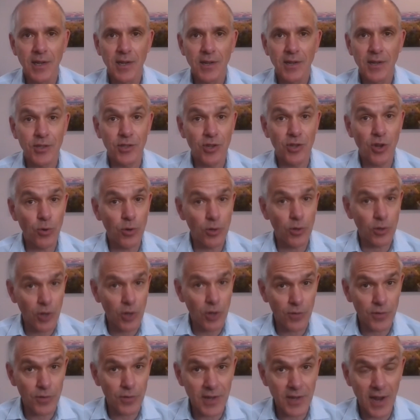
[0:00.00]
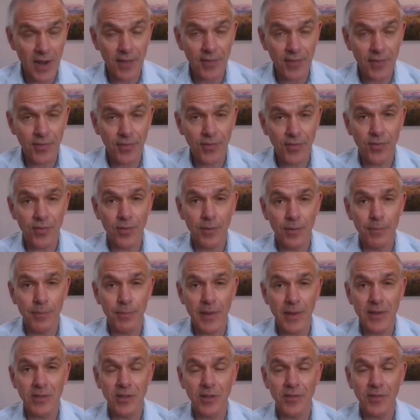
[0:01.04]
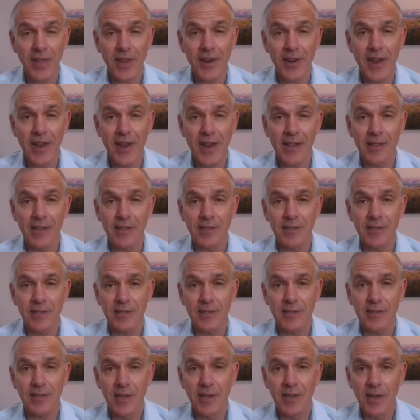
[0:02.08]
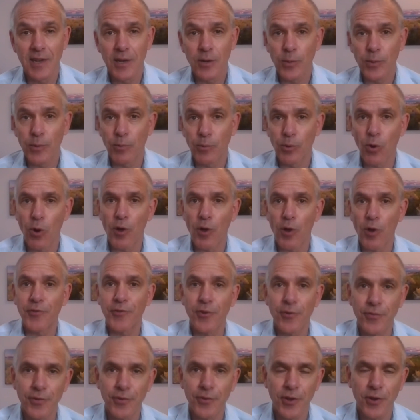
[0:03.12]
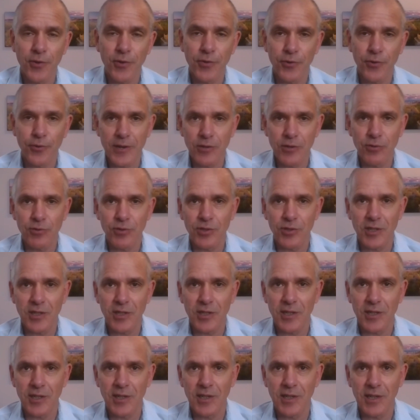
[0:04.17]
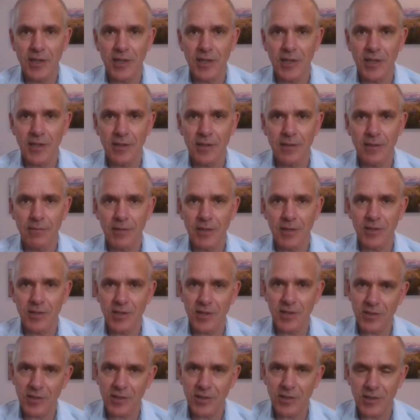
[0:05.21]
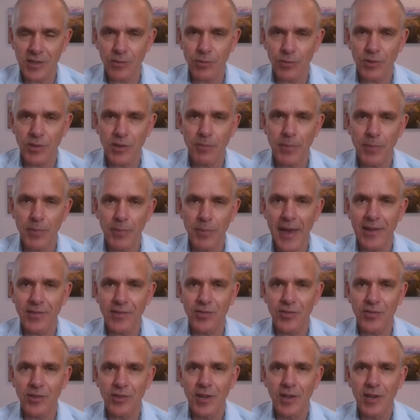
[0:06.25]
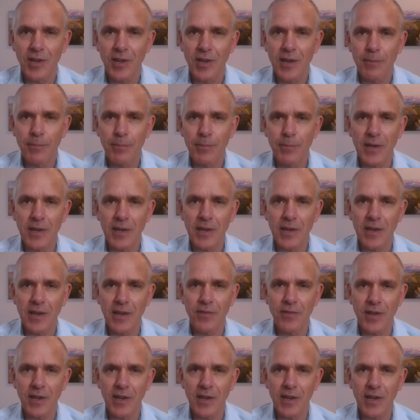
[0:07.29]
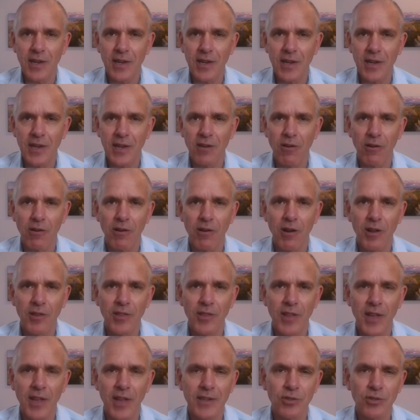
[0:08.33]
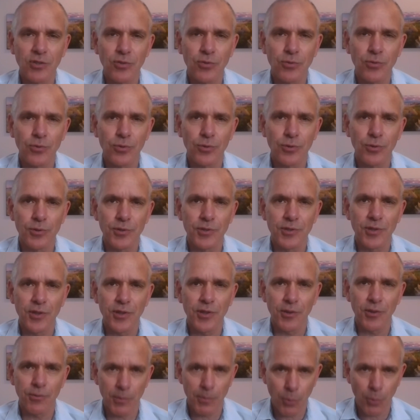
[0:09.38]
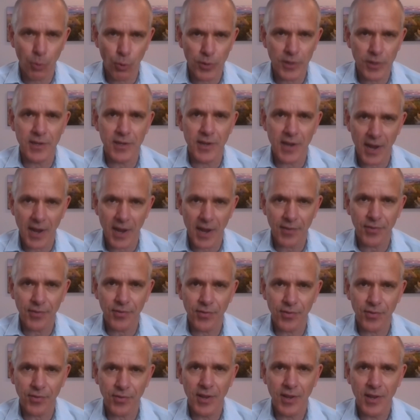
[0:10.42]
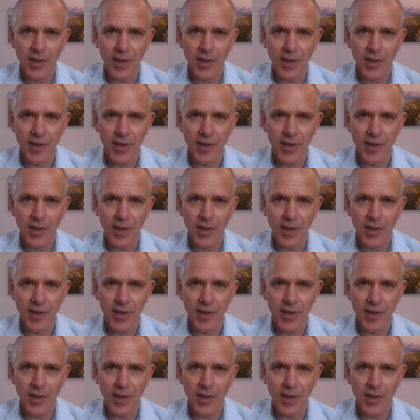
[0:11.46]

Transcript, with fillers: the total COVID deaths based on that analysis. We will also, for those who are interested in consistency with the past, be giving in our online tools the reported deaths.